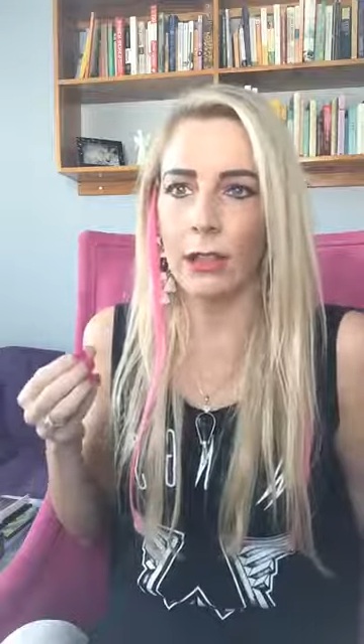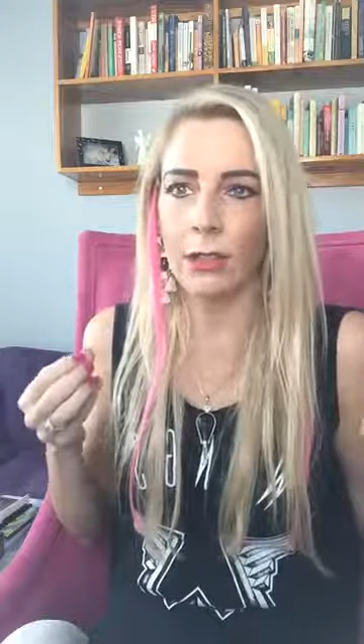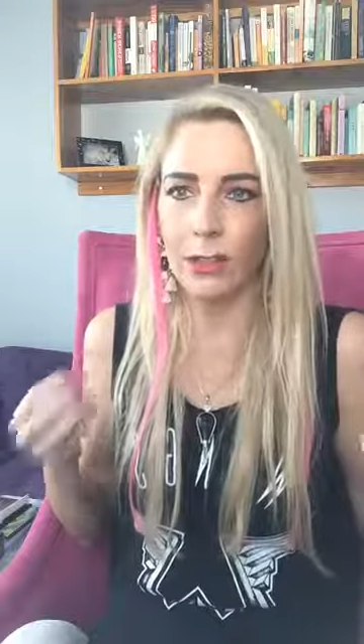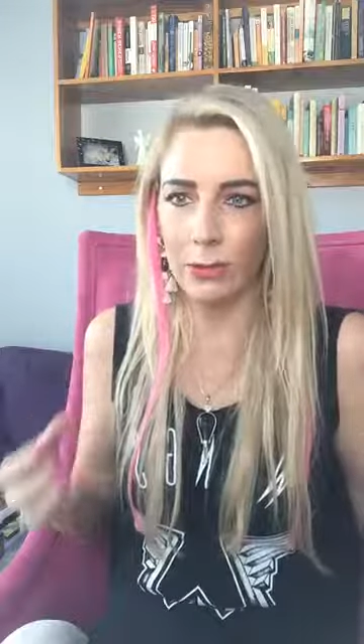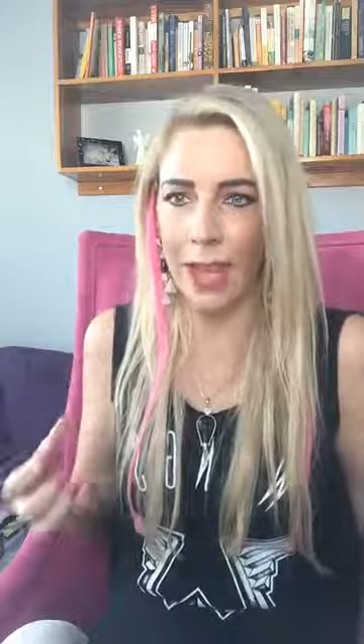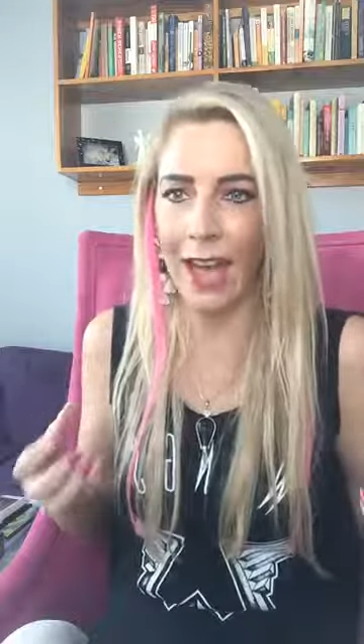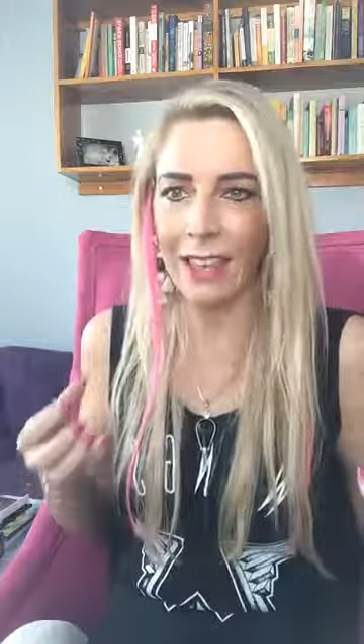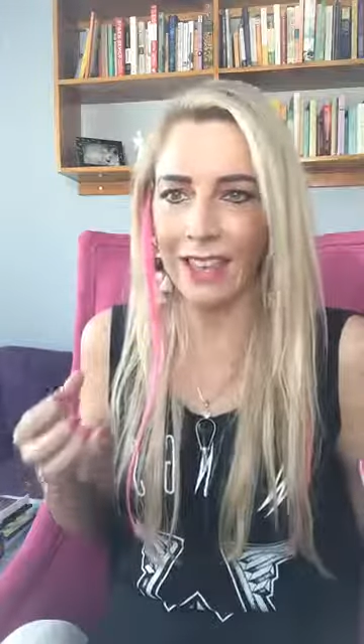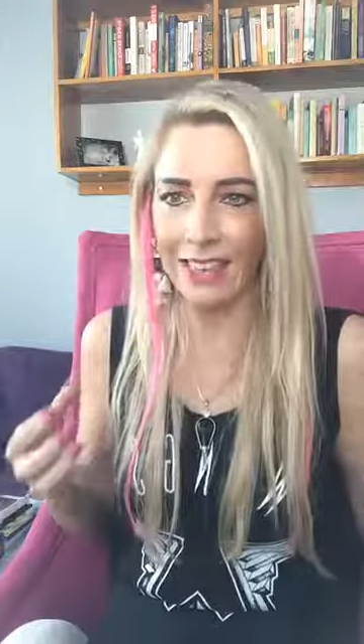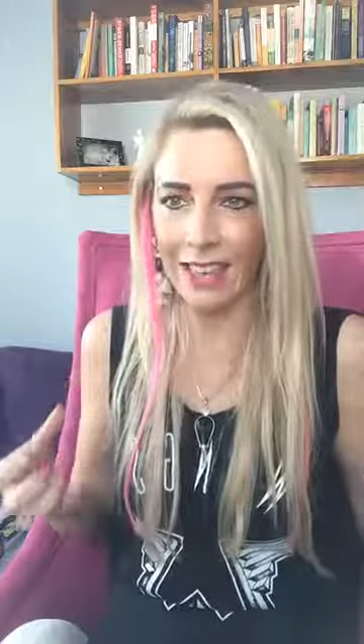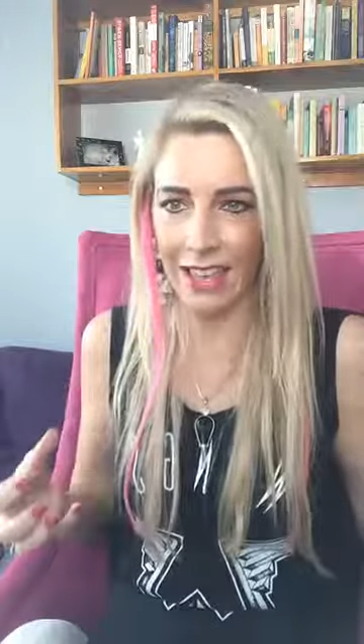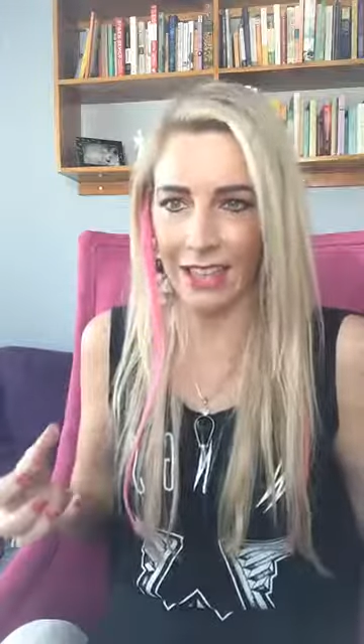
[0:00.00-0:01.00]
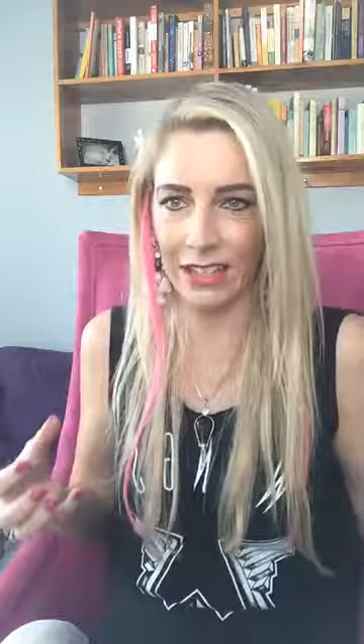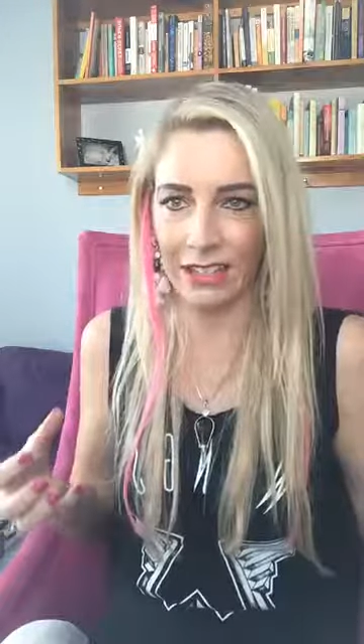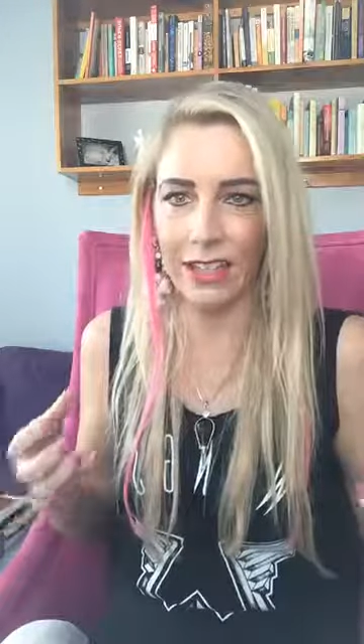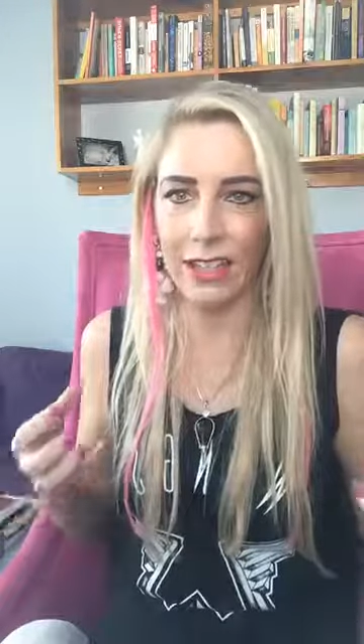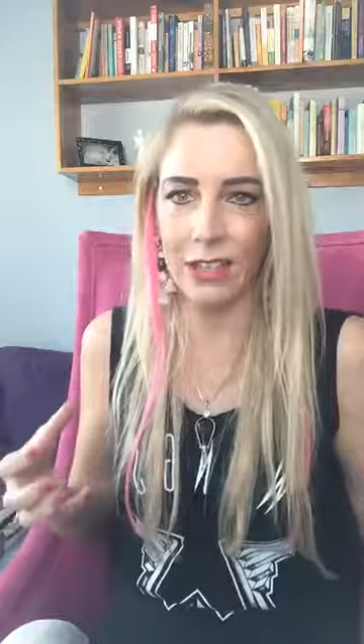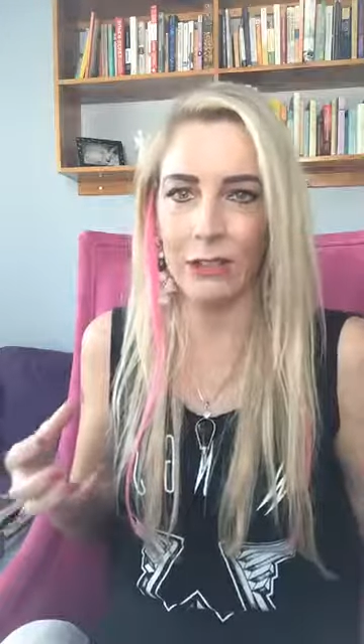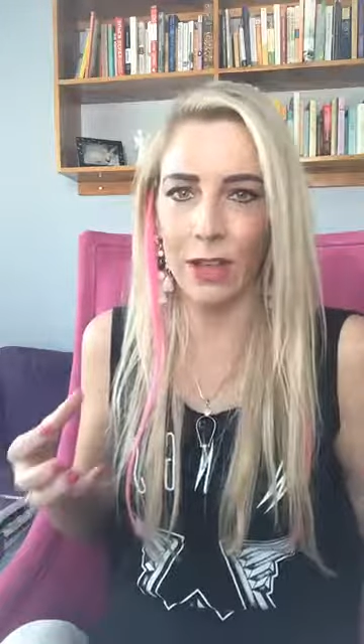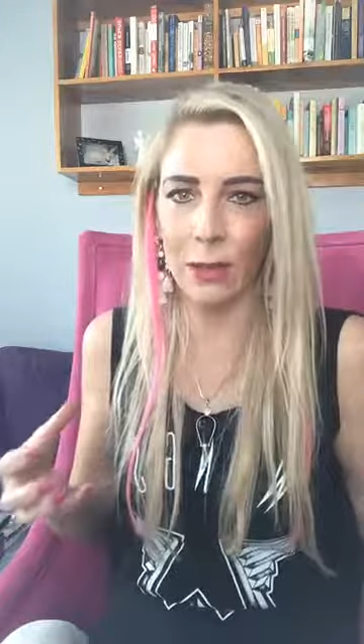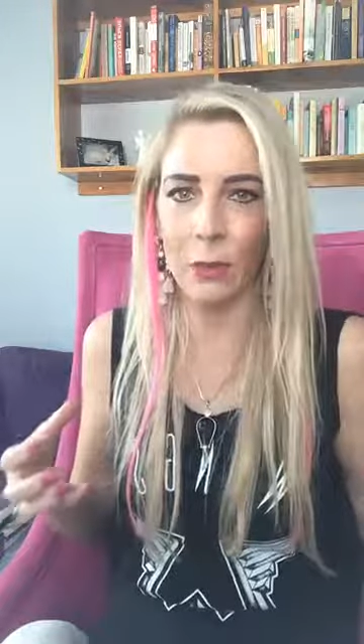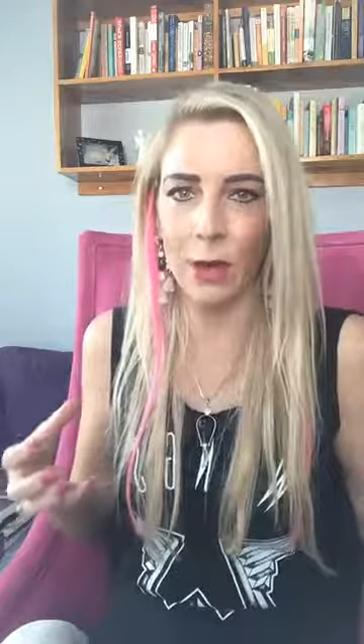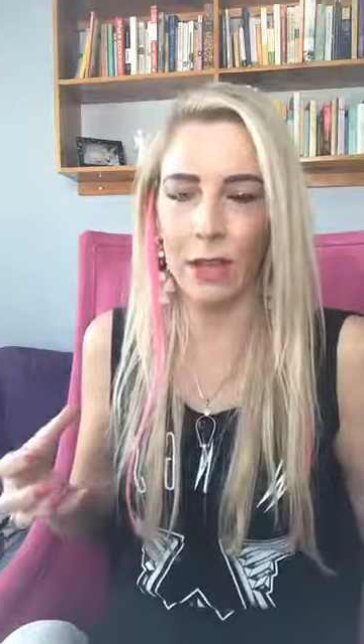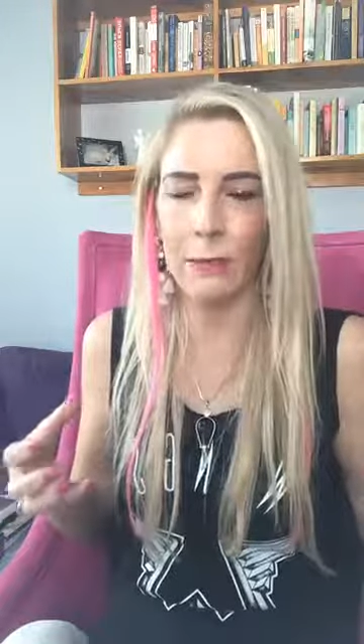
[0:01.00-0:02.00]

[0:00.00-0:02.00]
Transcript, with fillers: do not like, that they do not want.